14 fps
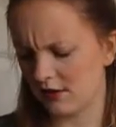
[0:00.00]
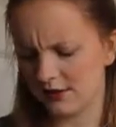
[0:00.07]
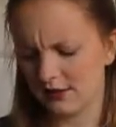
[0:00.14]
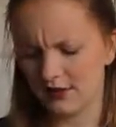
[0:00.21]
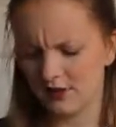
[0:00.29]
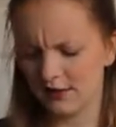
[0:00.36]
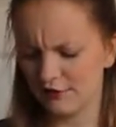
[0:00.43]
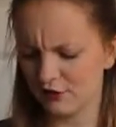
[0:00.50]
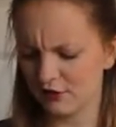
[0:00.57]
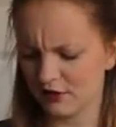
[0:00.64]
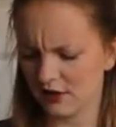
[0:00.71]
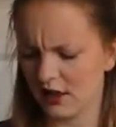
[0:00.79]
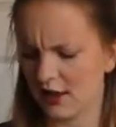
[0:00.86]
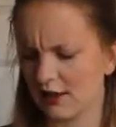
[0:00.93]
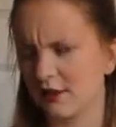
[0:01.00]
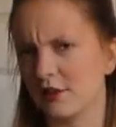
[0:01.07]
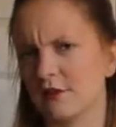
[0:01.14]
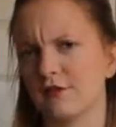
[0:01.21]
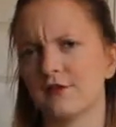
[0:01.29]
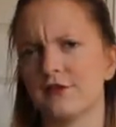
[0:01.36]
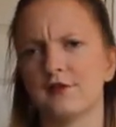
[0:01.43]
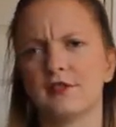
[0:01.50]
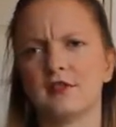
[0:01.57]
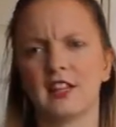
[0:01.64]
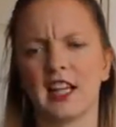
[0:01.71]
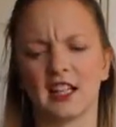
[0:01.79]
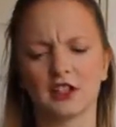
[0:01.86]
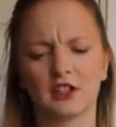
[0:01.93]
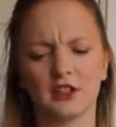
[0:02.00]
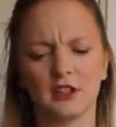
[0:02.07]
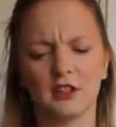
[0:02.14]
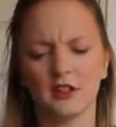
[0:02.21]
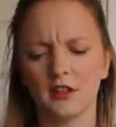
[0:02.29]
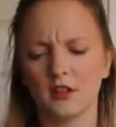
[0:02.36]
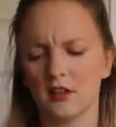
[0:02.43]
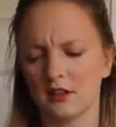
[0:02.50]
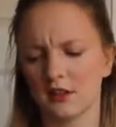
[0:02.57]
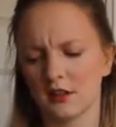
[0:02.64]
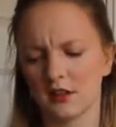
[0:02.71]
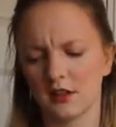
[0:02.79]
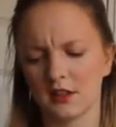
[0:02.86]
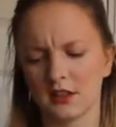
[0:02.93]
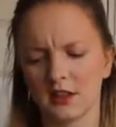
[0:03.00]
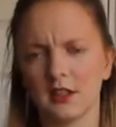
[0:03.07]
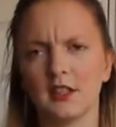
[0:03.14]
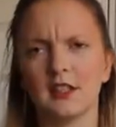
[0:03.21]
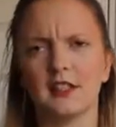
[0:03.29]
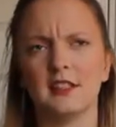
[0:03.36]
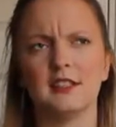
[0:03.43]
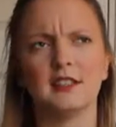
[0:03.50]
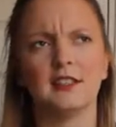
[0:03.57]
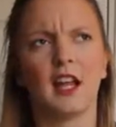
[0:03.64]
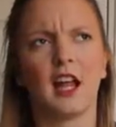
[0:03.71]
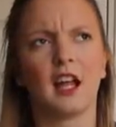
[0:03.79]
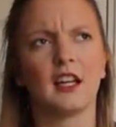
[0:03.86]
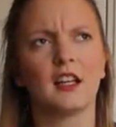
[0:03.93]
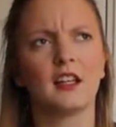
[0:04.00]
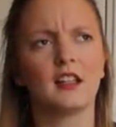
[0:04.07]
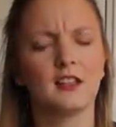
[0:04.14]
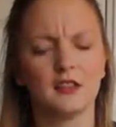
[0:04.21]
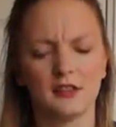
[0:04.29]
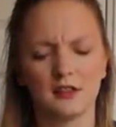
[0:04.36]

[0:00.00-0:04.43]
it's a different kind of texture. It's like,